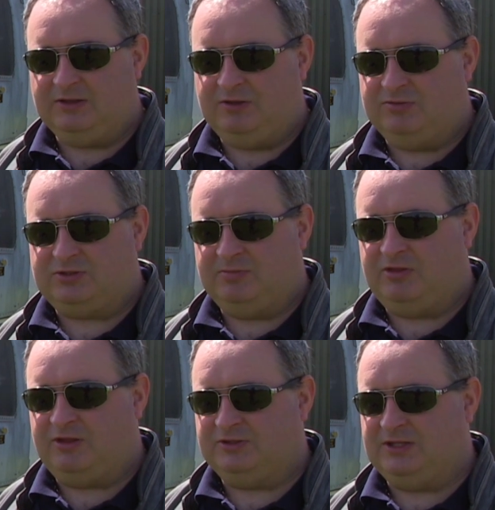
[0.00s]
You know, some of the
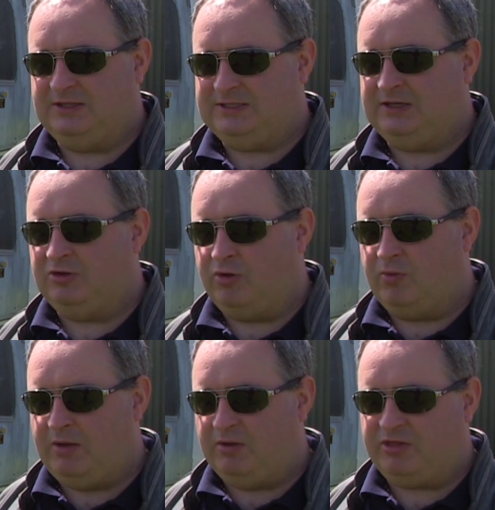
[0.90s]
things that they did got
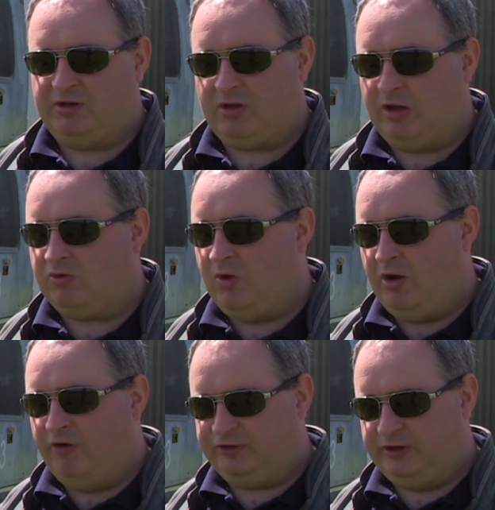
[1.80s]
away with, and, and quite
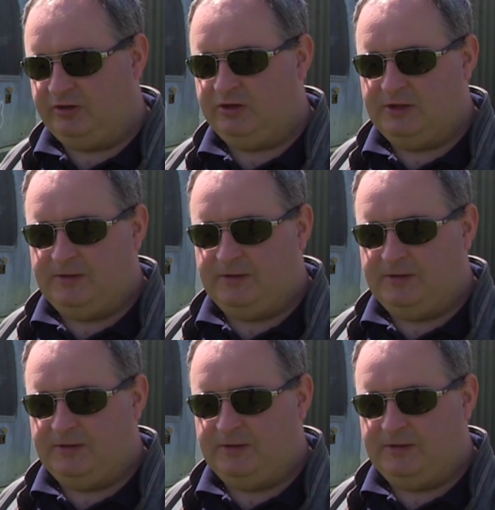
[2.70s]
often,